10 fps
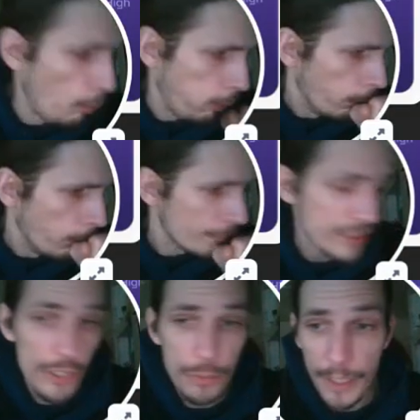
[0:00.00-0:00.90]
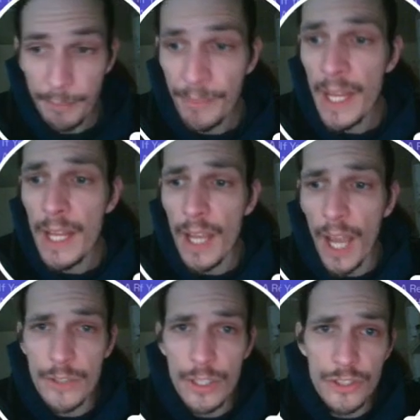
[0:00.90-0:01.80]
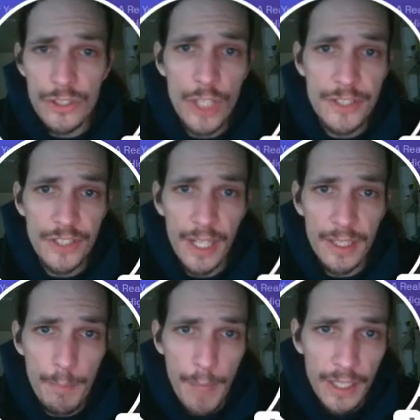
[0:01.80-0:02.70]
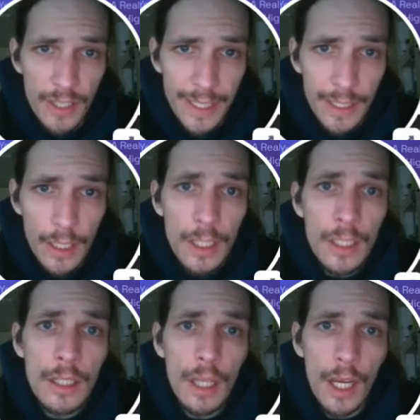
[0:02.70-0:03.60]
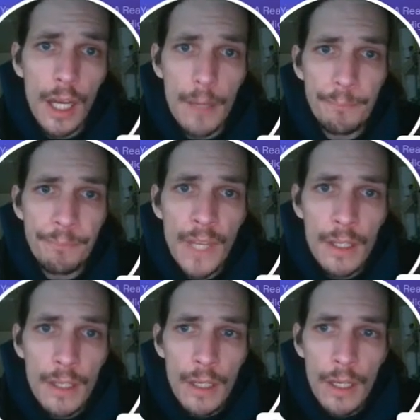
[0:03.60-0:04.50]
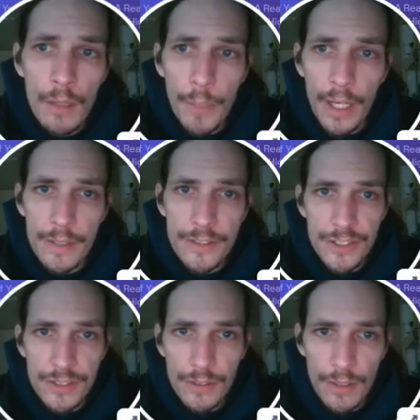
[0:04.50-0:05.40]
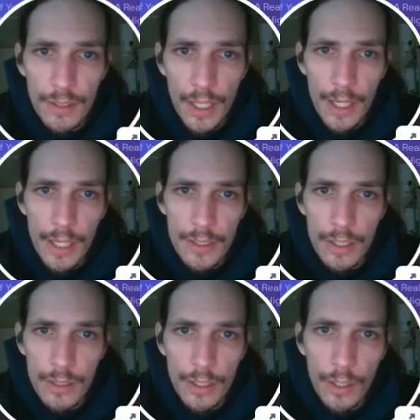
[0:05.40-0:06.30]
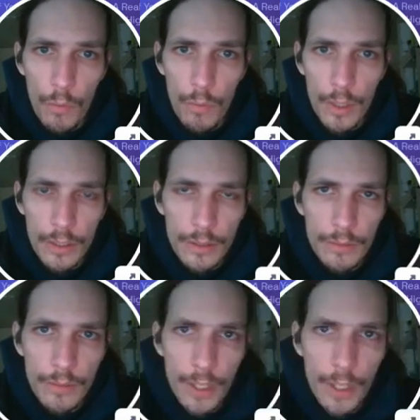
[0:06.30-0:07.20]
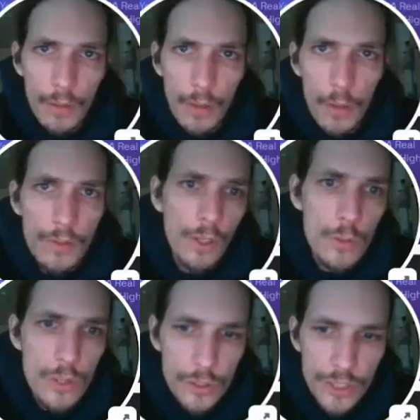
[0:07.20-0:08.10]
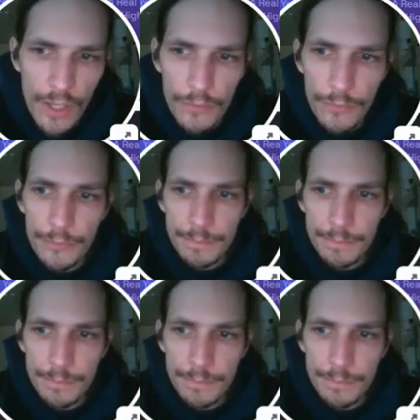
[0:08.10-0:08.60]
excuse me, I would just suggest getting the mega link, um, because you don't want to overload yourself